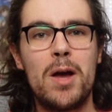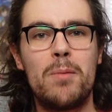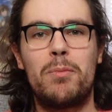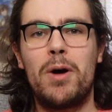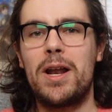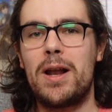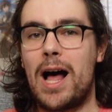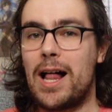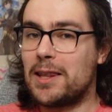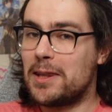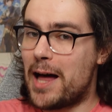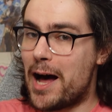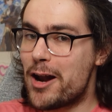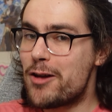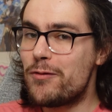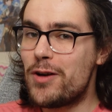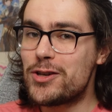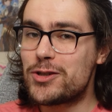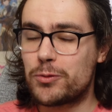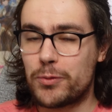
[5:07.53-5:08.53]
But a lot
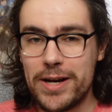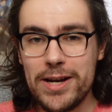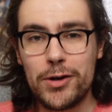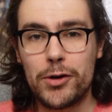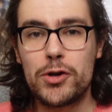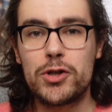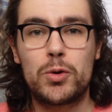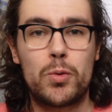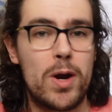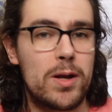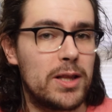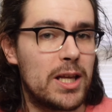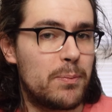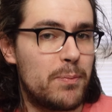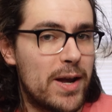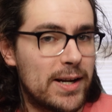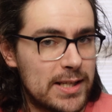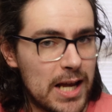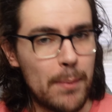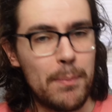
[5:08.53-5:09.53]
of us readers quickly
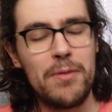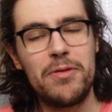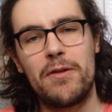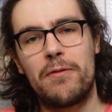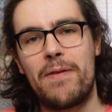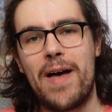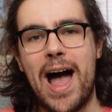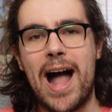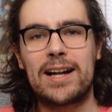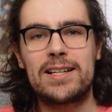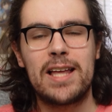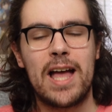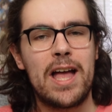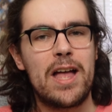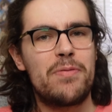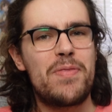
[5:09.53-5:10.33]
picked up on the fact